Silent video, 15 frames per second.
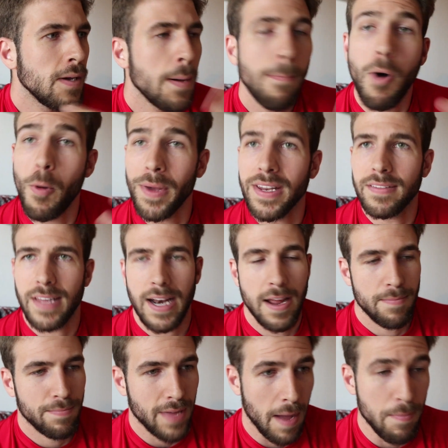moment that
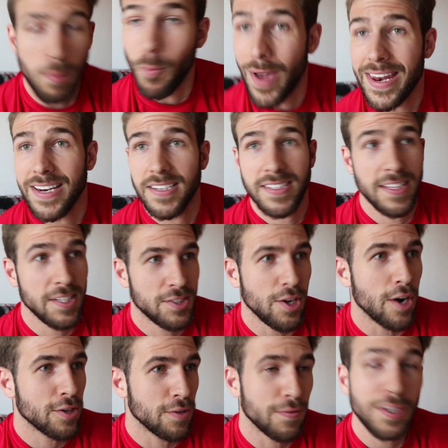I've been waiting to see this
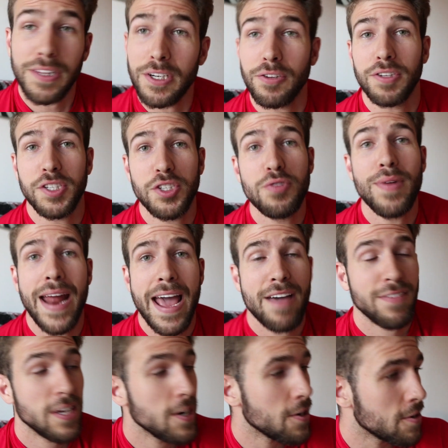doctor for literally
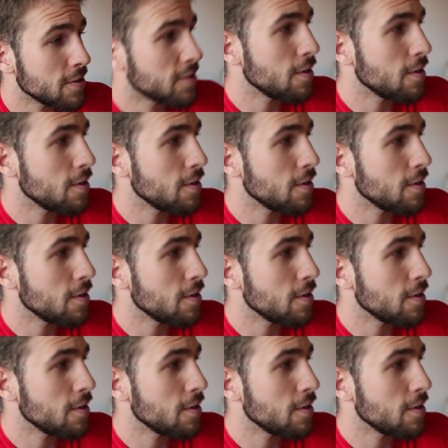2.5 years.